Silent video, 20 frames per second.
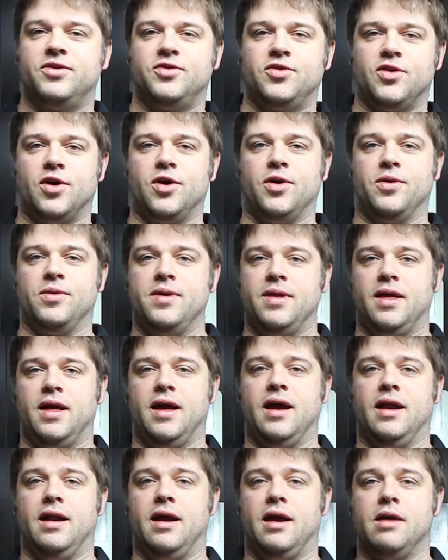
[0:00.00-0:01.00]
So,
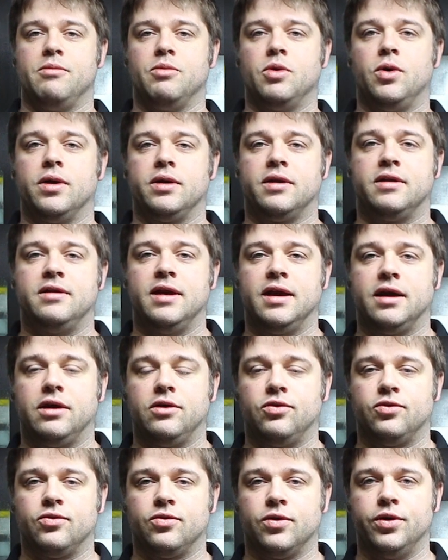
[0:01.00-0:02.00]
and I'm going to take
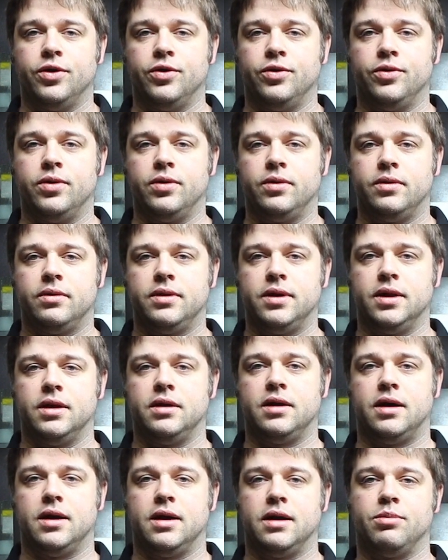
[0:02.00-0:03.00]
you through the
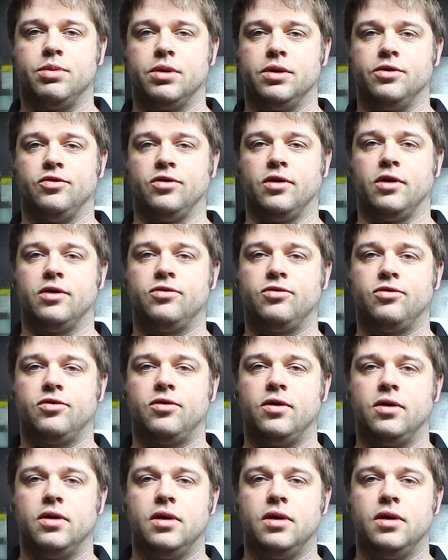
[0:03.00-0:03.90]
entire process.